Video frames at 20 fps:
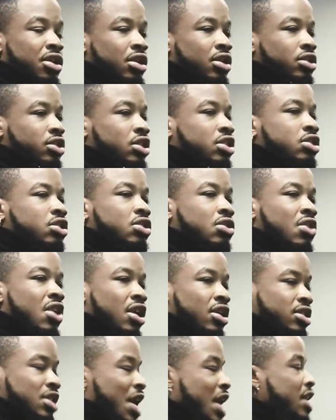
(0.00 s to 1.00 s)
Jesus
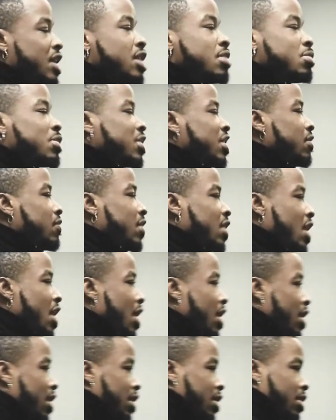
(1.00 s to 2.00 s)
Christ. I didn't believe in
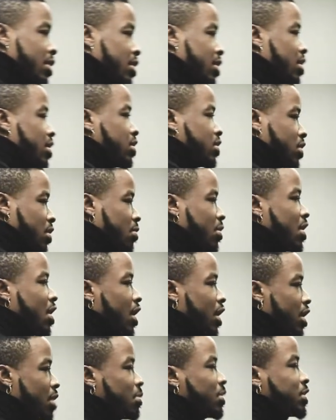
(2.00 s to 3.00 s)
God. So when y'all
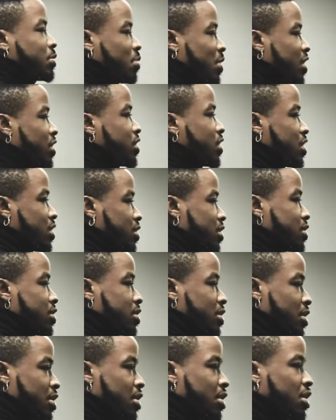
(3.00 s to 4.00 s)
hear me speak Jesus,
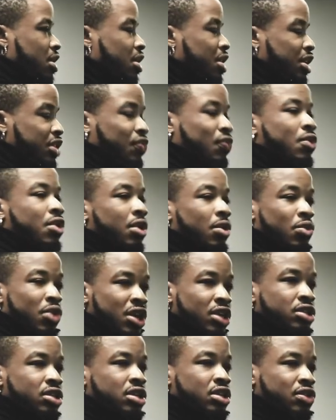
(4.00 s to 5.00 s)
it's for a
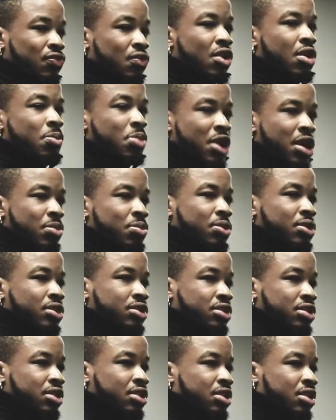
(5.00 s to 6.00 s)
reason. It's for a
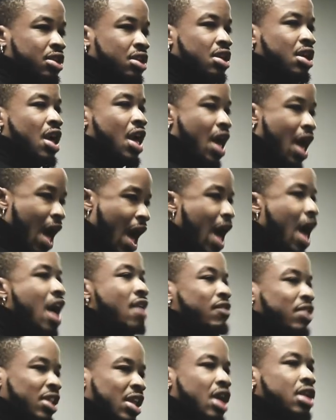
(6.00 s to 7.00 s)
purpose. I
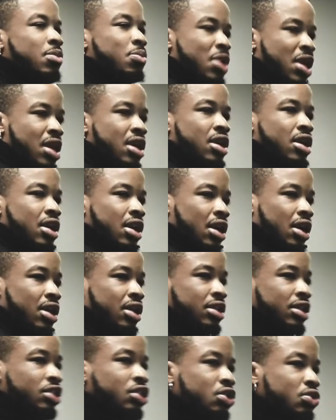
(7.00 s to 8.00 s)
have a lot of pain.
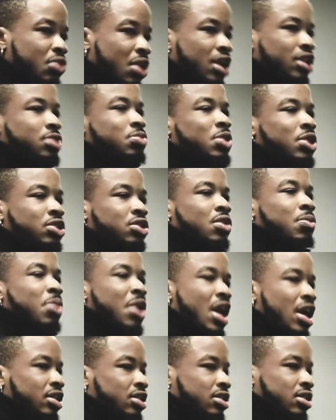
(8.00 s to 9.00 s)
This is why I speak so
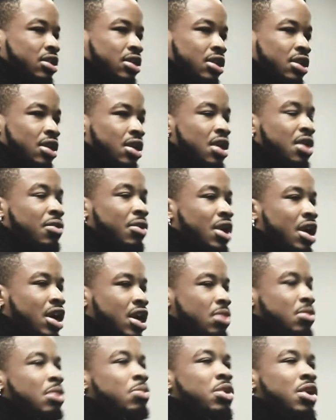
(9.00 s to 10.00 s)
passionately. When I
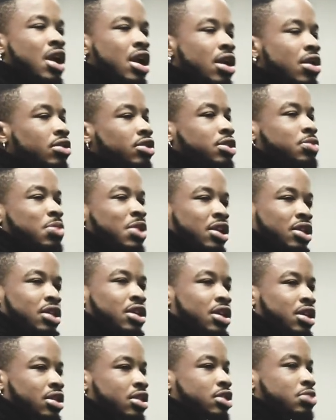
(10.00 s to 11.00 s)
come up here, I don't expect to
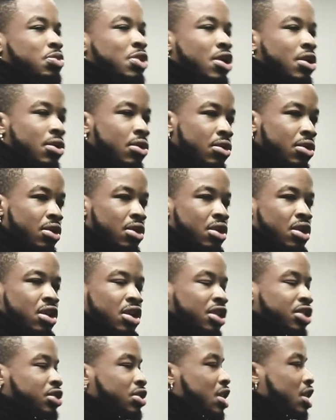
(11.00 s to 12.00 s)
get this bold
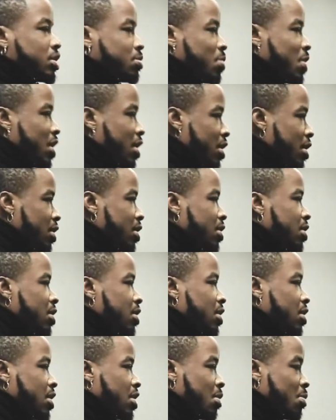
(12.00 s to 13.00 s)
and transparent,
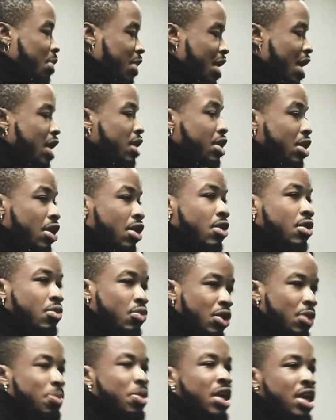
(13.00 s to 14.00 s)
but I know
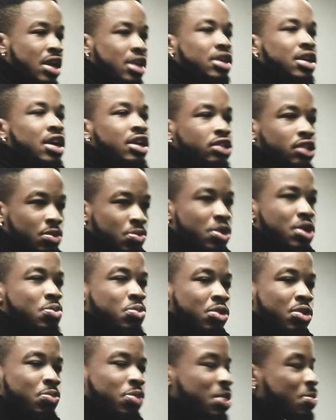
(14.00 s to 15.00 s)
what pain does to
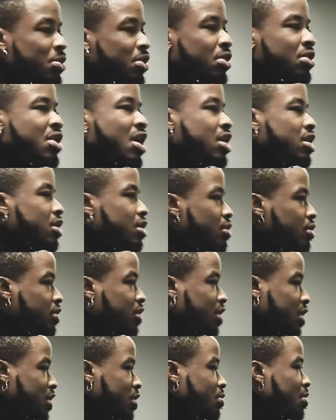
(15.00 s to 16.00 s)
people. People don't know how to use
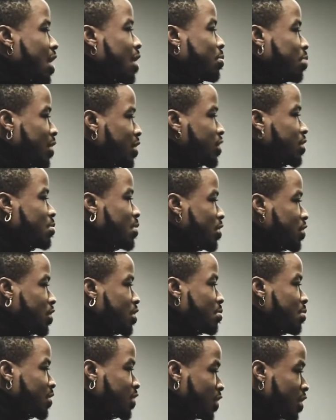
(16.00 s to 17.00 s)
it. That's why I preach
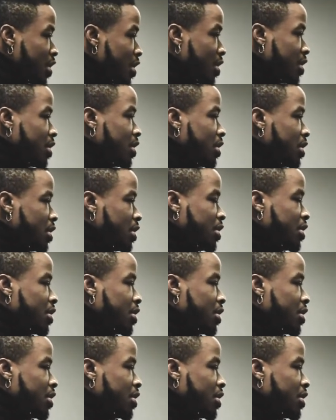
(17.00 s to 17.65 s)
emotional maturity.